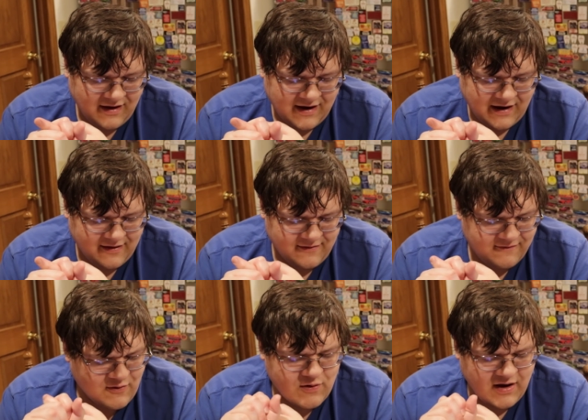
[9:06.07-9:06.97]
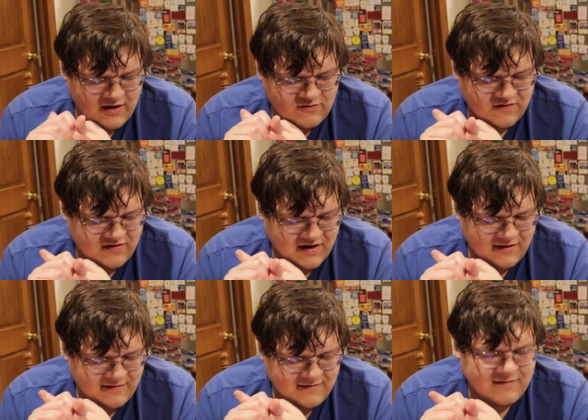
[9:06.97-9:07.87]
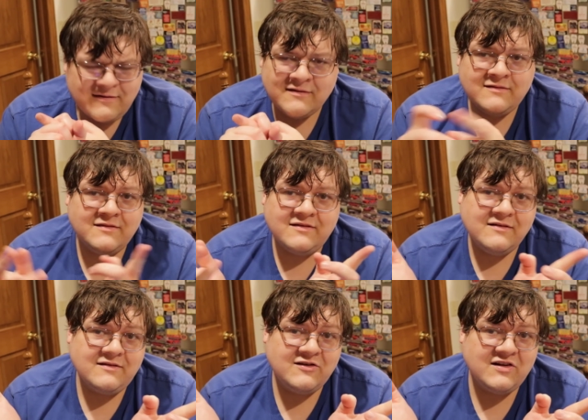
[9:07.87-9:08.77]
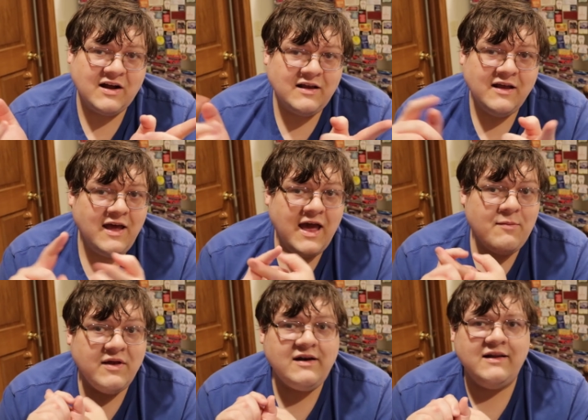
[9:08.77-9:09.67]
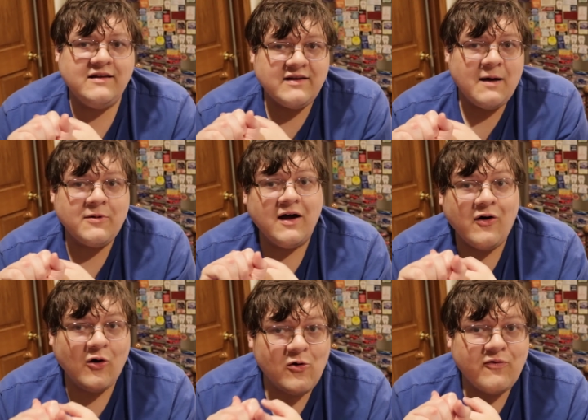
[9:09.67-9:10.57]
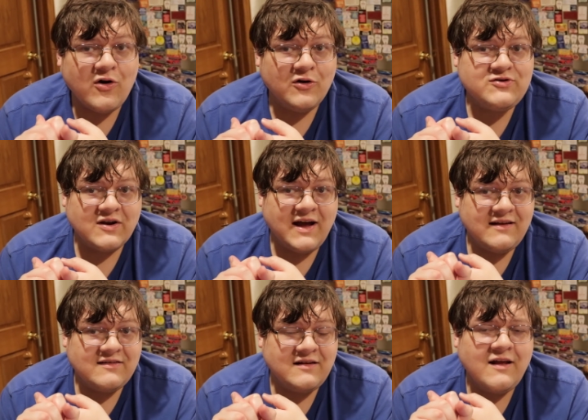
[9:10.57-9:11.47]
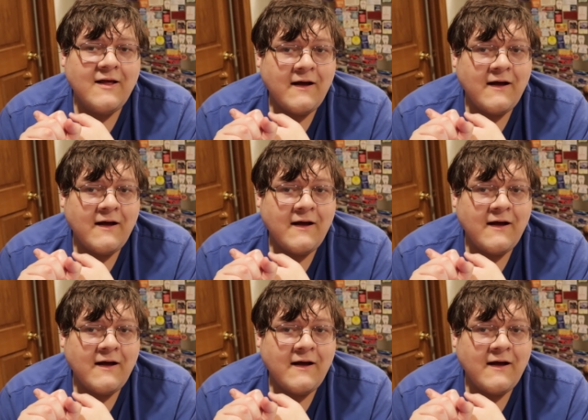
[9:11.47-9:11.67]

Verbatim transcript: Uh, very interesting stun. eight made it into Top Cut over Altergeist.